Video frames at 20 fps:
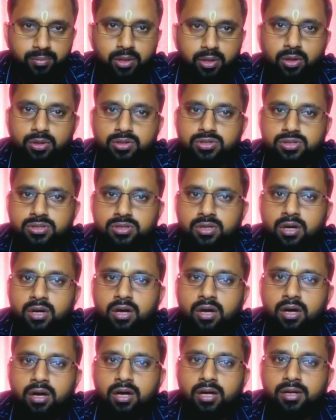because
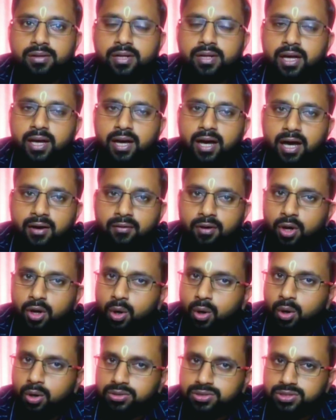they have
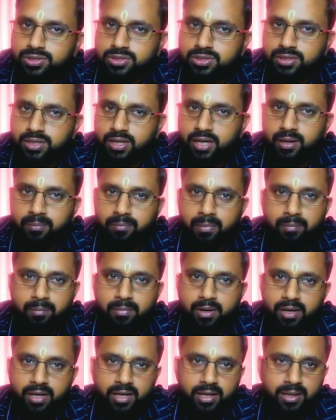lost their
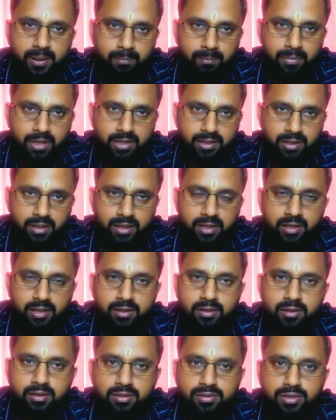memory completely.
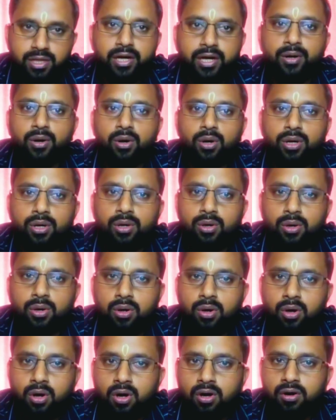They don't
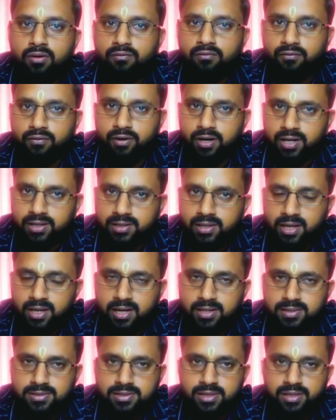know where they
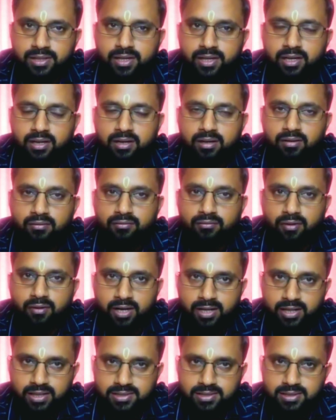are sitting,
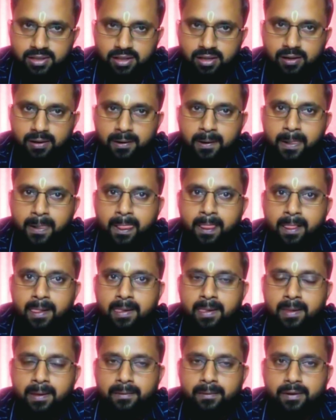what is the
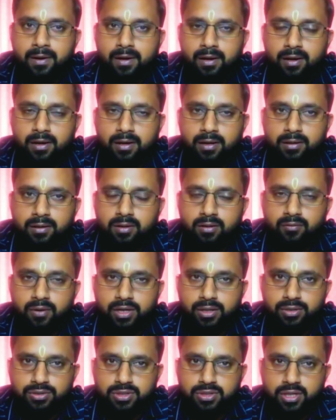date, what